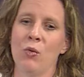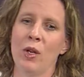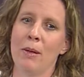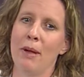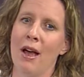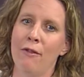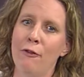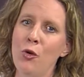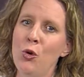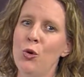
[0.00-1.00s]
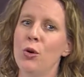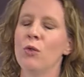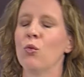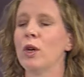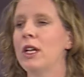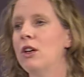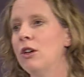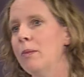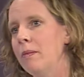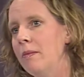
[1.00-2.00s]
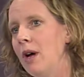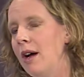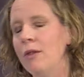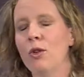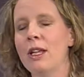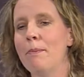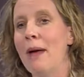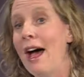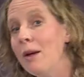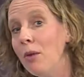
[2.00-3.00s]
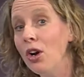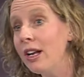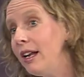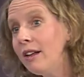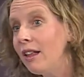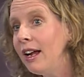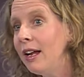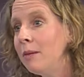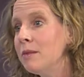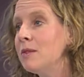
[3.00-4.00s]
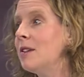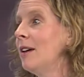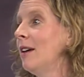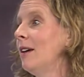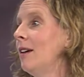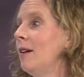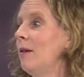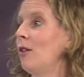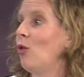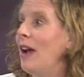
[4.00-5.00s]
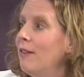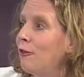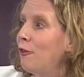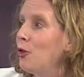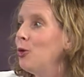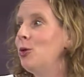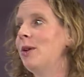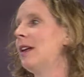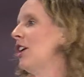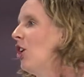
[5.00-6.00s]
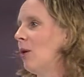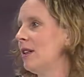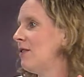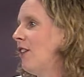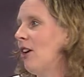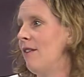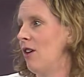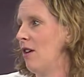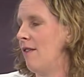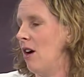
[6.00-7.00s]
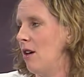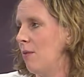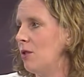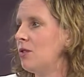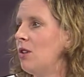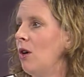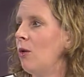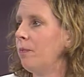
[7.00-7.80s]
really bad food, really good, really bad marketing claims. Great food, it's very, very variable. So,